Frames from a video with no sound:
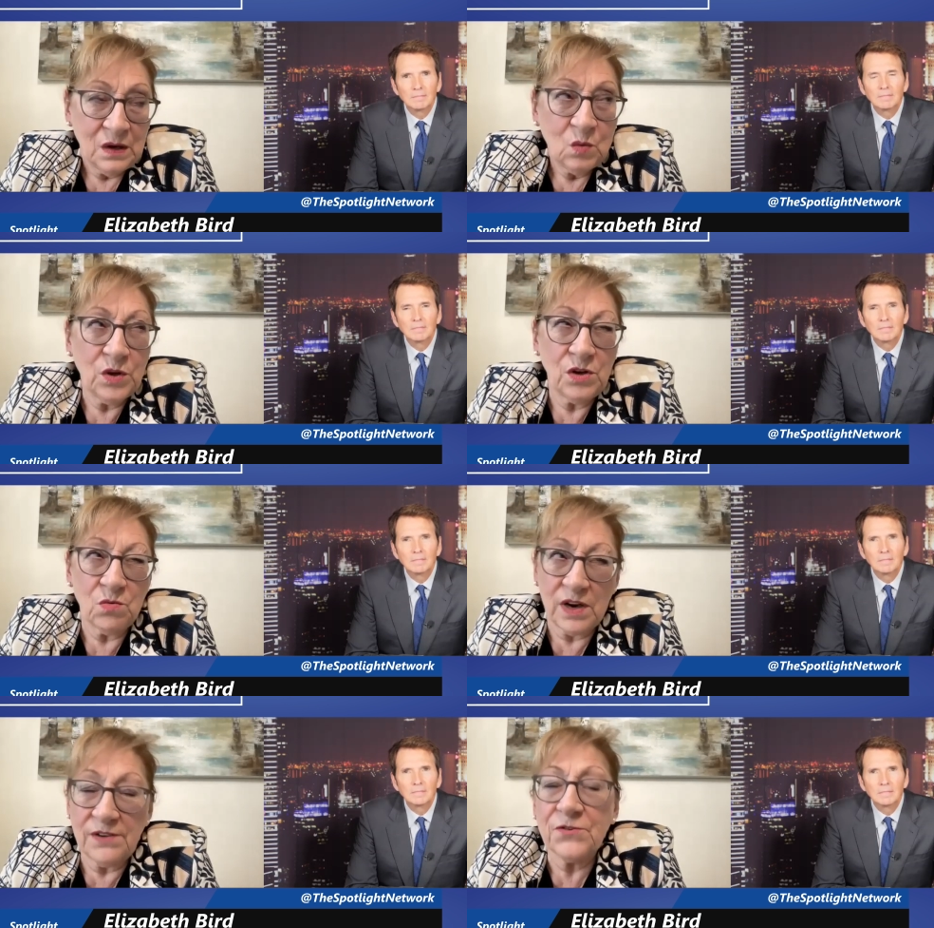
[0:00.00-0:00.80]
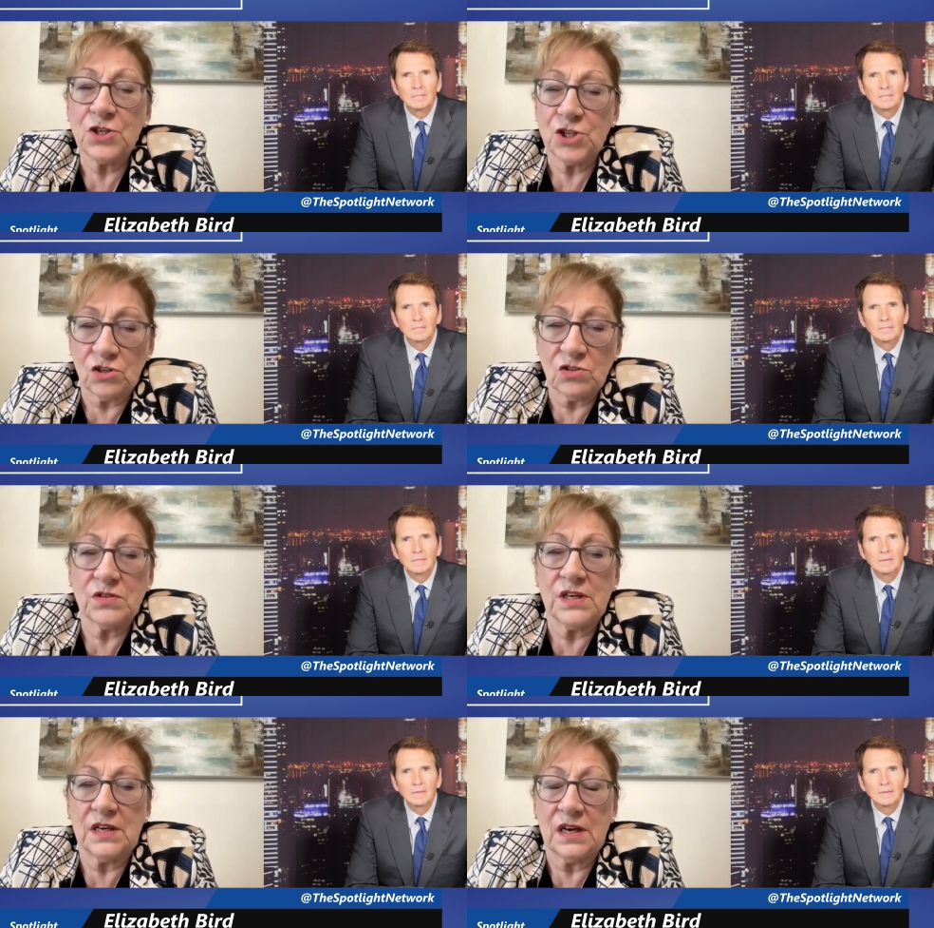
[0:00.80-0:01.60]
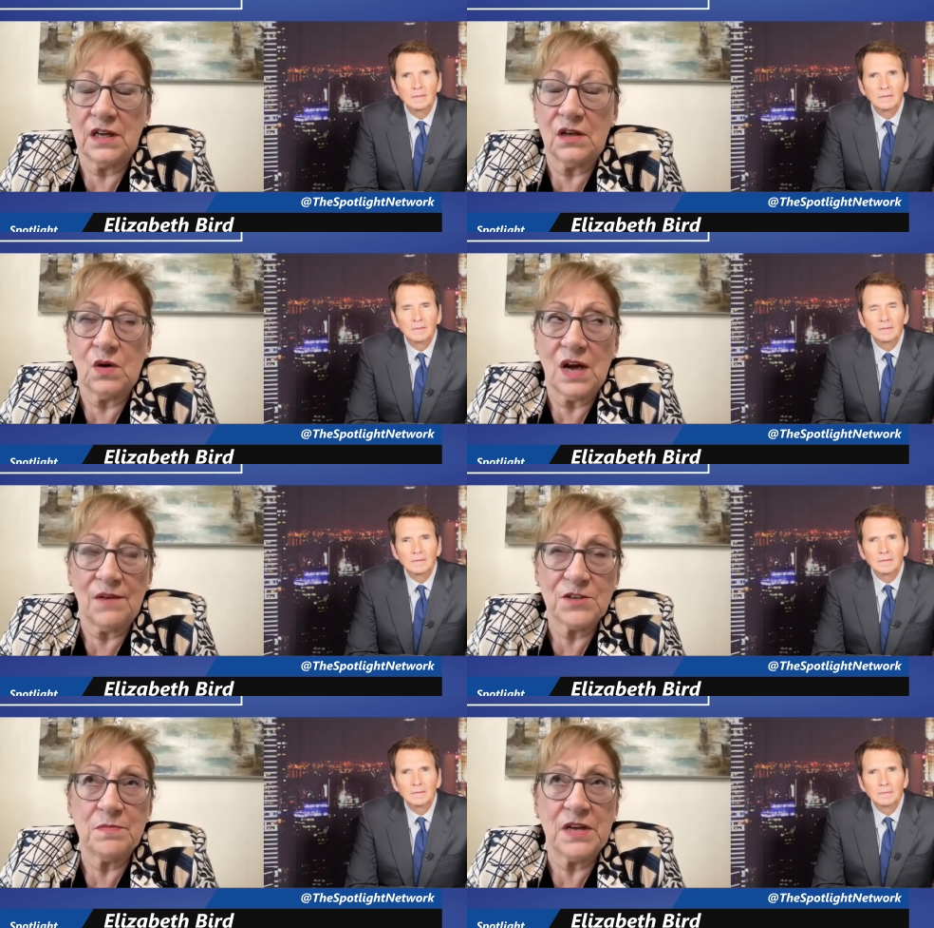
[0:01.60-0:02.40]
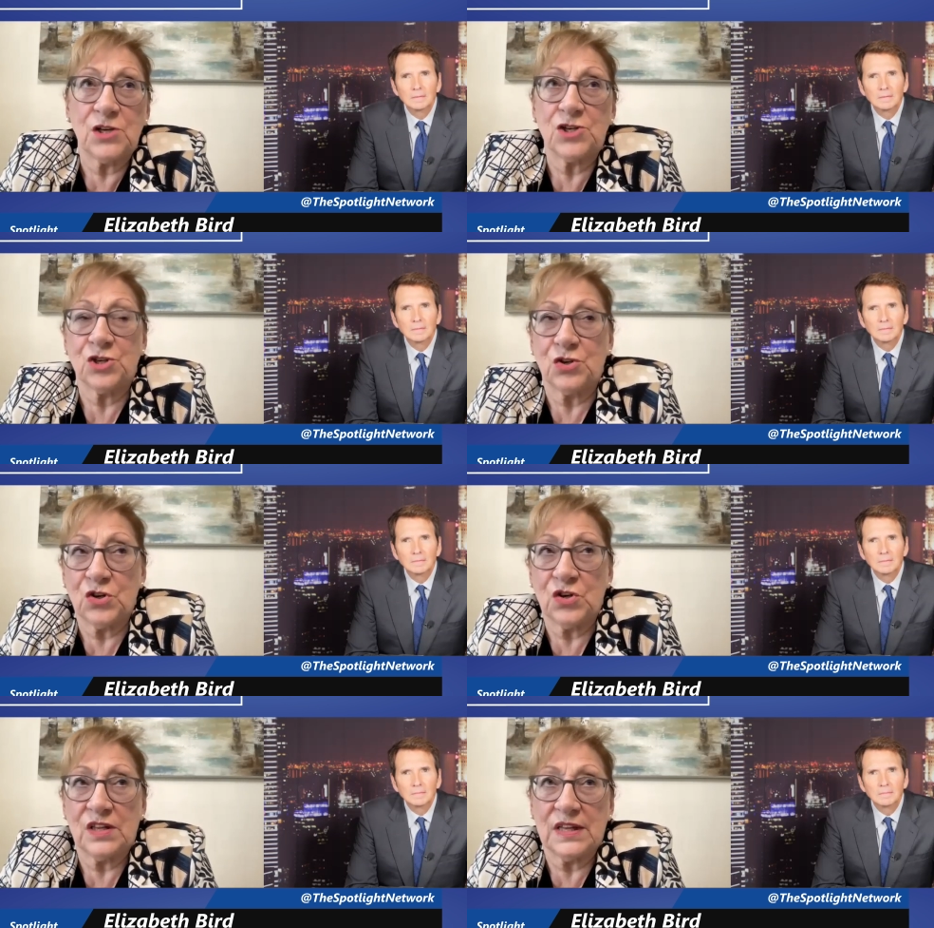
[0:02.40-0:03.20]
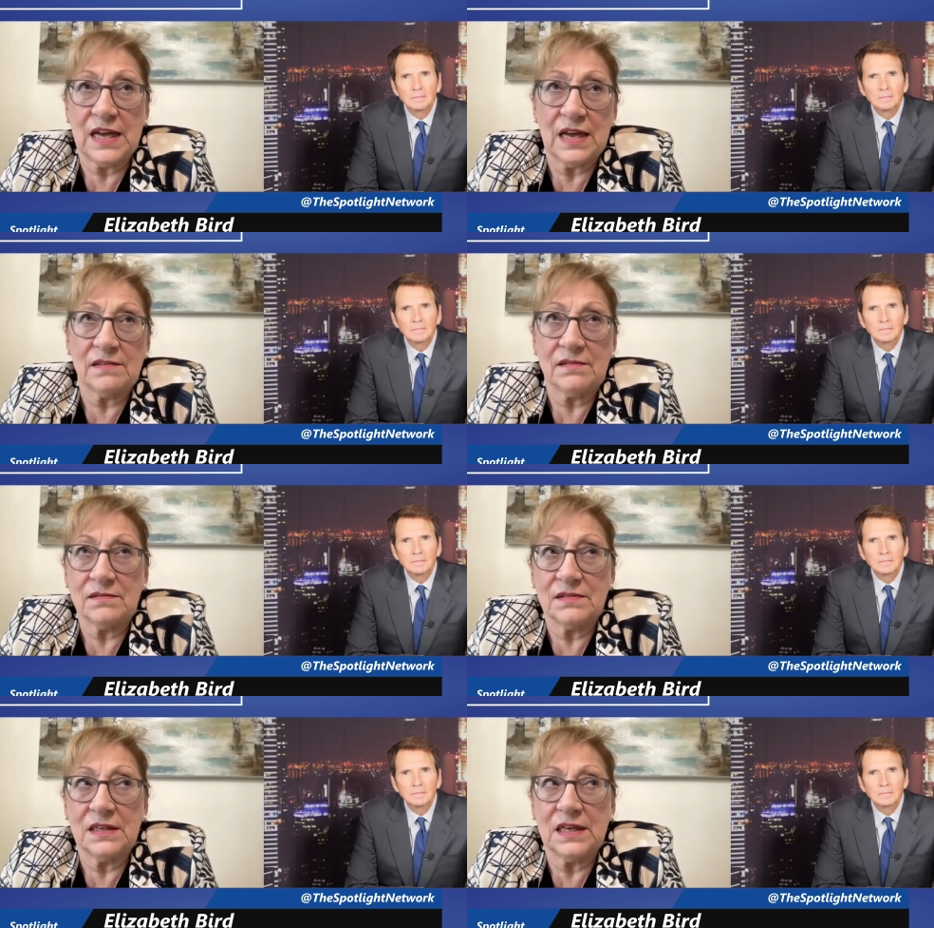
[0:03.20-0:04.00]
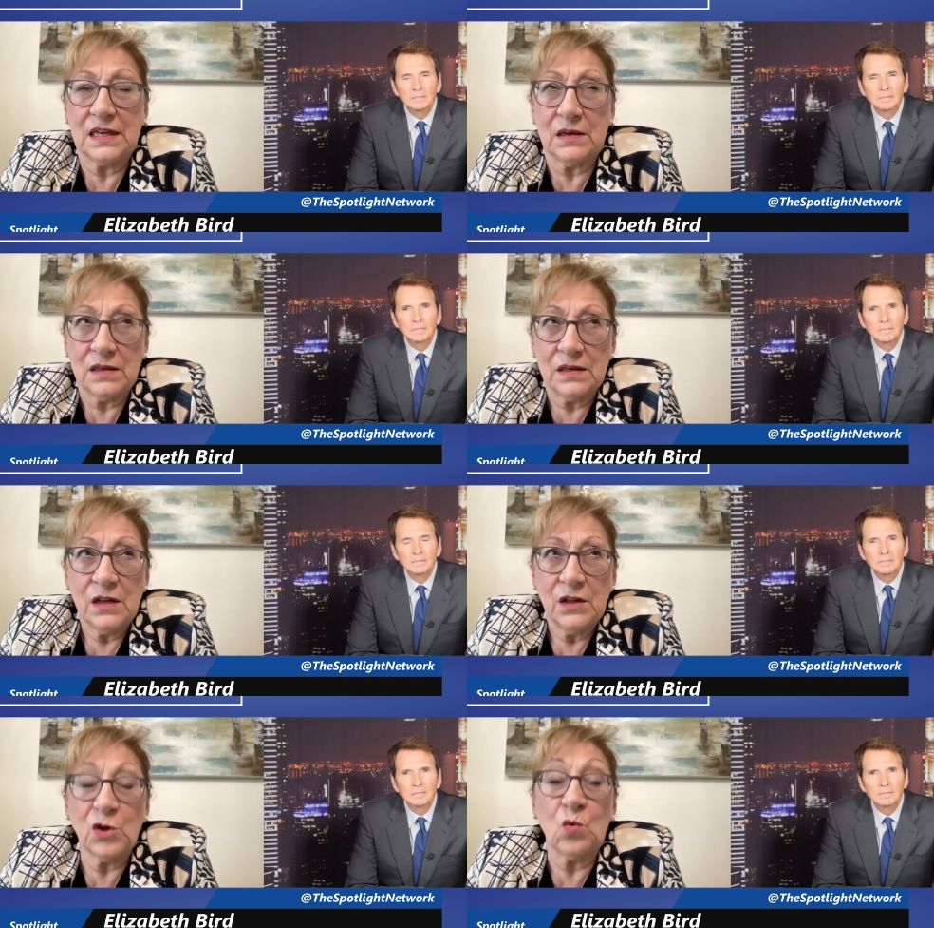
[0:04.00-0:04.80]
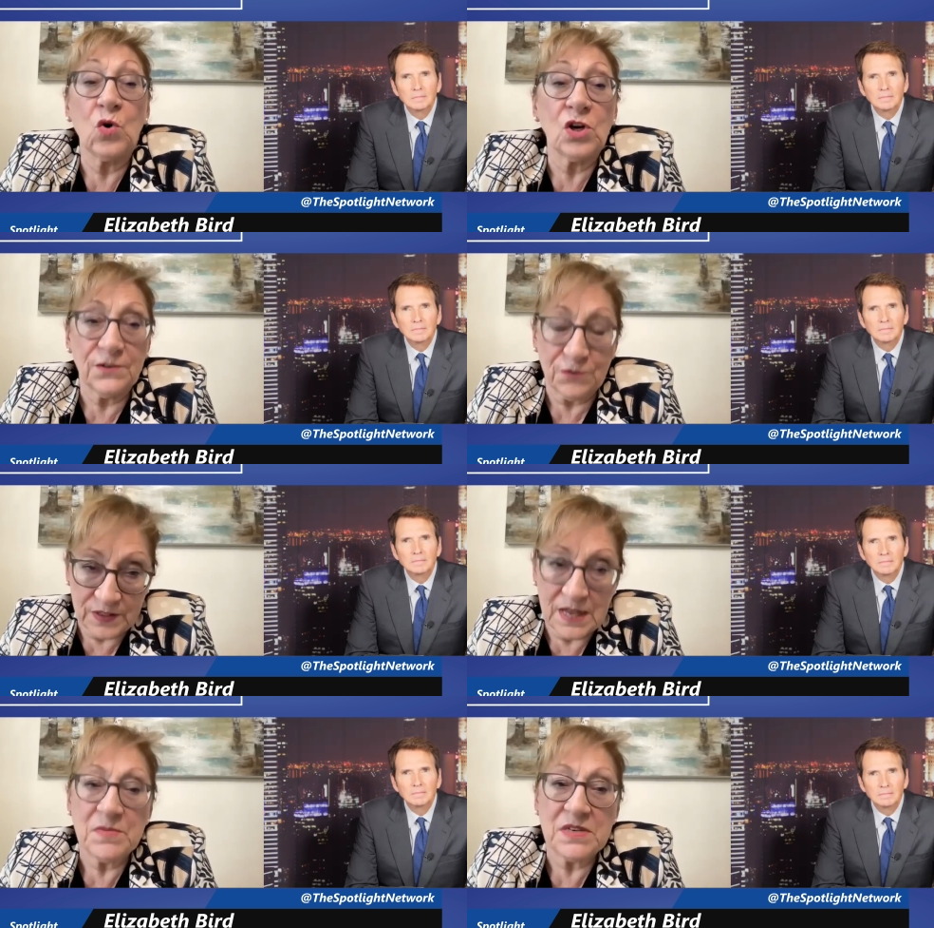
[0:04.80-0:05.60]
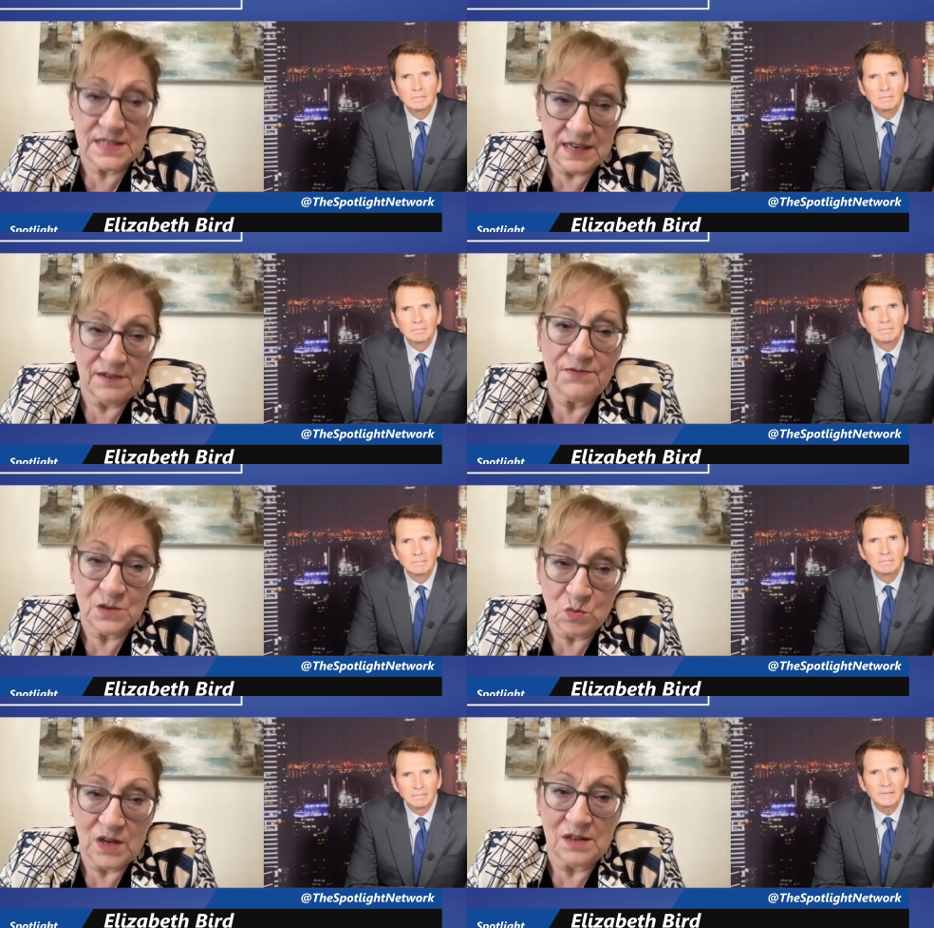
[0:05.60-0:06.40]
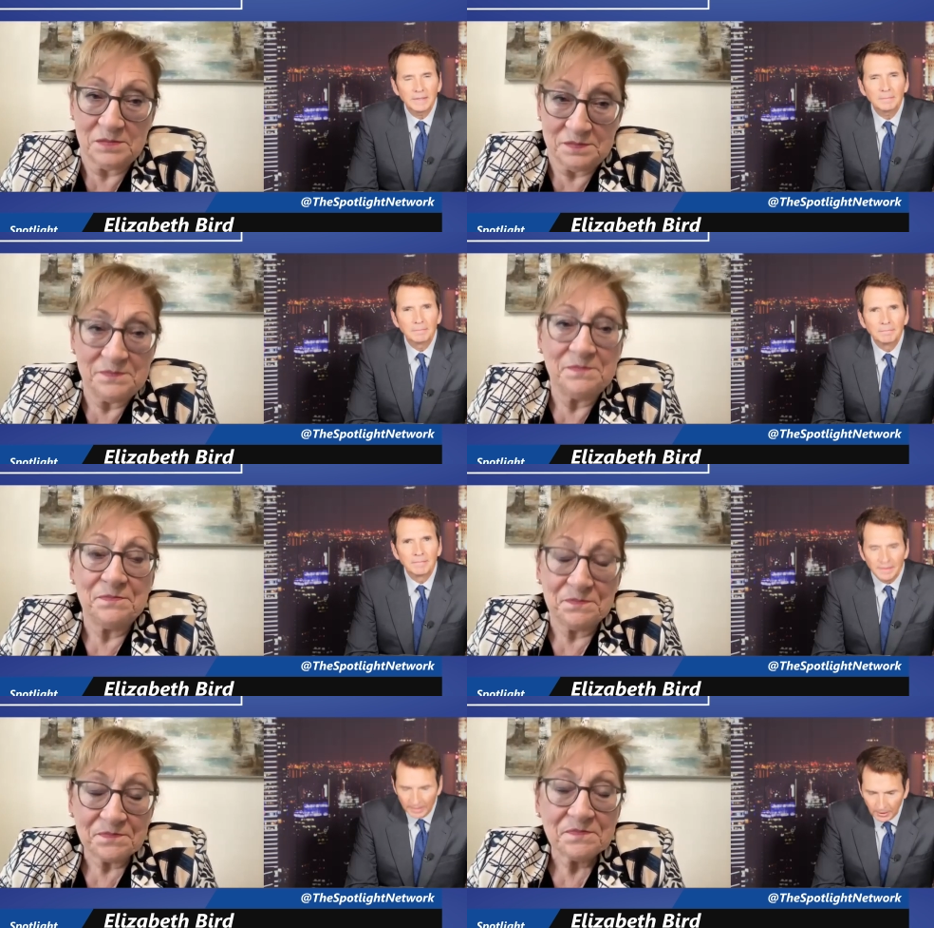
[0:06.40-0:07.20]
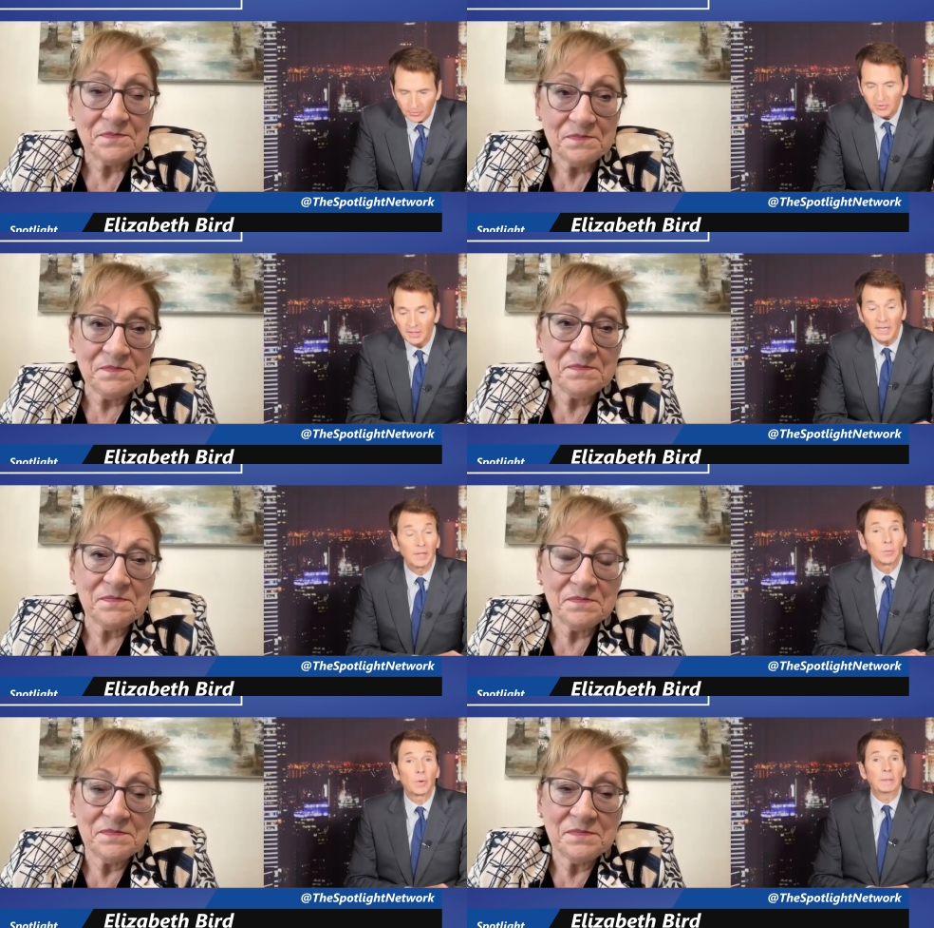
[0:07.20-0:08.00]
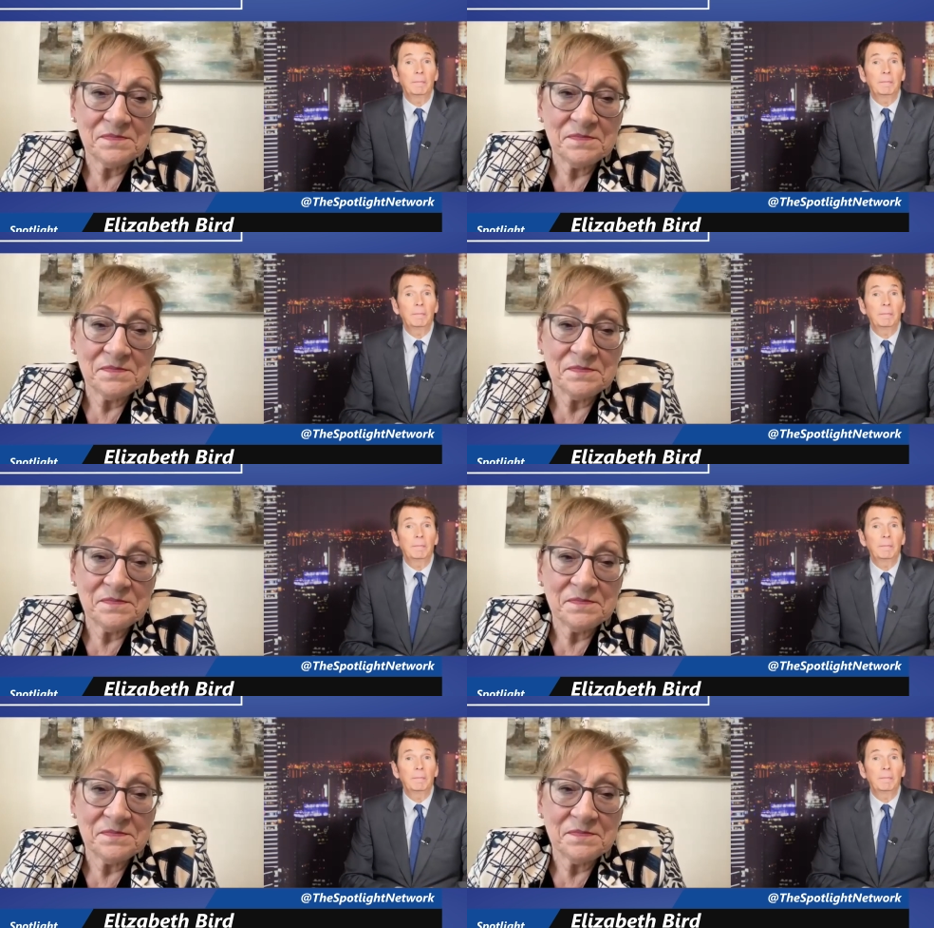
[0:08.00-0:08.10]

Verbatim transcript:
Speaker 1: when you write for children, you have to make sure that the world for them is safe as well.
Speaker 2: That you're sending out the right